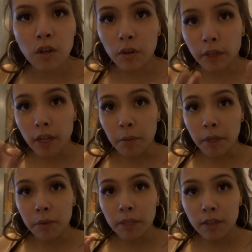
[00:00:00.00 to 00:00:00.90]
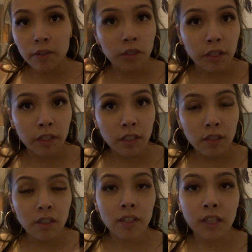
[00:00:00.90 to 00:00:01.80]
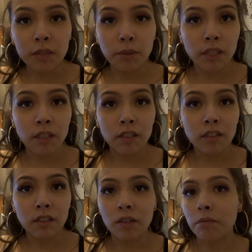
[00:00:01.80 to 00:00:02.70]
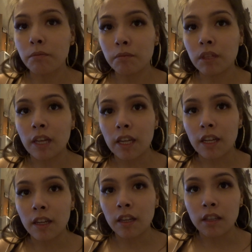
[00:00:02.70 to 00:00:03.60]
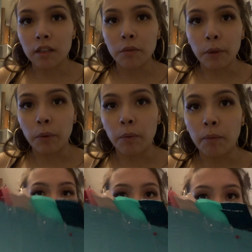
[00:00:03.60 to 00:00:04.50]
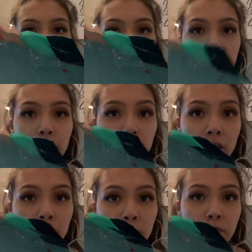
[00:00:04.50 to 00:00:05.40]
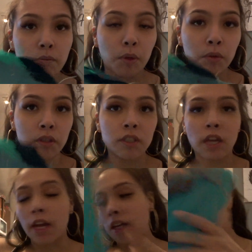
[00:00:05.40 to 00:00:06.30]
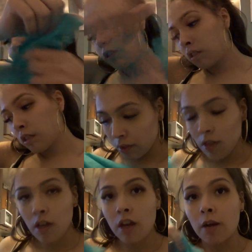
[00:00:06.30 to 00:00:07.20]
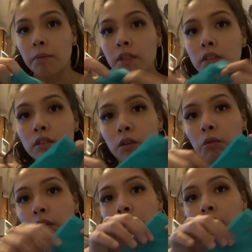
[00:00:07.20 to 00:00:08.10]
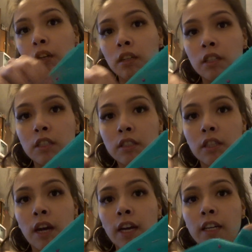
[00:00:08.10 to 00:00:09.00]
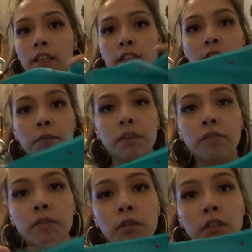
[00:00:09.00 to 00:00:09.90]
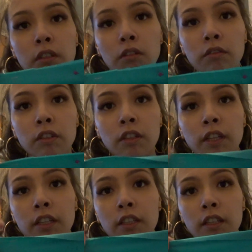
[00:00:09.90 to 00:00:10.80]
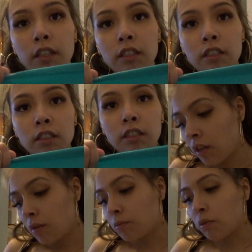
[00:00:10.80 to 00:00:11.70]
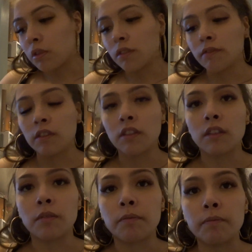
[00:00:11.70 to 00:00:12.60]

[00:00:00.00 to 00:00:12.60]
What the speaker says: Oh yeah, by the way, if you hear anything, that's my kids. They're playing in the room. I pinned both sides. I'm gonna sew it on each side, and then I'm gonna fold it over like this, mostly for the